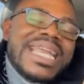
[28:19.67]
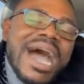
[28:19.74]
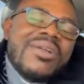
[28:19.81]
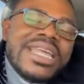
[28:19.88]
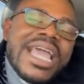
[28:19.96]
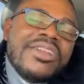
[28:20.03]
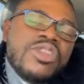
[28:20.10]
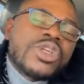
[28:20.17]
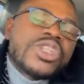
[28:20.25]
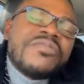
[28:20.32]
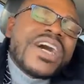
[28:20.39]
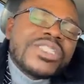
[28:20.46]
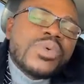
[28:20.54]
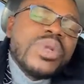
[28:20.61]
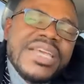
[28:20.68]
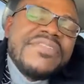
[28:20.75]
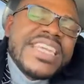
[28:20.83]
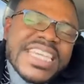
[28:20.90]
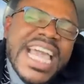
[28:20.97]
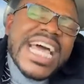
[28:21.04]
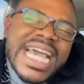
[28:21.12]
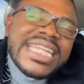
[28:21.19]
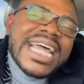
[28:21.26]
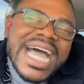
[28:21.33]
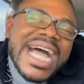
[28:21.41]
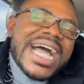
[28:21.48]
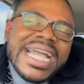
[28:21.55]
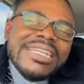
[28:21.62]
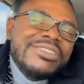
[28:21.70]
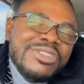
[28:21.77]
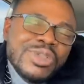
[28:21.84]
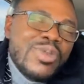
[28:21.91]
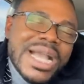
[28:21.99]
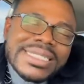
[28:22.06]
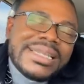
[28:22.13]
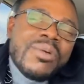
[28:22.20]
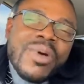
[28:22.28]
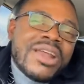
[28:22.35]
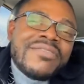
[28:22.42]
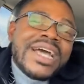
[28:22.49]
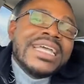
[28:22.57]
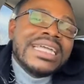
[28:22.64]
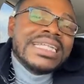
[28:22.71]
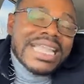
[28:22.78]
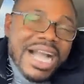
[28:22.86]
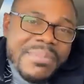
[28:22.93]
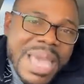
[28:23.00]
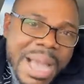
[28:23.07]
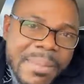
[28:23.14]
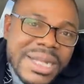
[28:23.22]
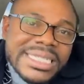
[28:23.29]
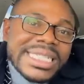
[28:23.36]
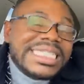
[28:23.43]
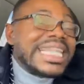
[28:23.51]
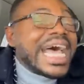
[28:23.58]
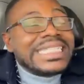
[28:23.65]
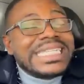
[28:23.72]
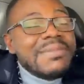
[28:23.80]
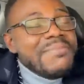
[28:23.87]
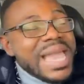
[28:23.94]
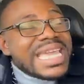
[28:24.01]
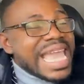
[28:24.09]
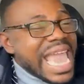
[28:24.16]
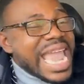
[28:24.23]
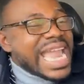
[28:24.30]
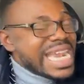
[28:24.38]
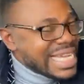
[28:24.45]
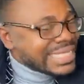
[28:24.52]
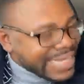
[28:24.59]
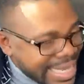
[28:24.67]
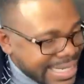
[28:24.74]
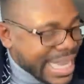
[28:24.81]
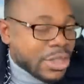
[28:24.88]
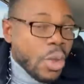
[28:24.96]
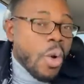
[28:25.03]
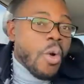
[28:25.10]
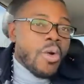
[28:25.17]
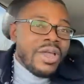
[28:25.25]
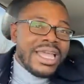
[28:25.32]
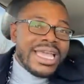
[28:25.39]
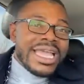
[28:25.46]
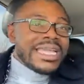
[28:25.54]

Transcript: me down there. Those of us who live in Canada and US and wherever, tell me about it. Does it make any sense at all?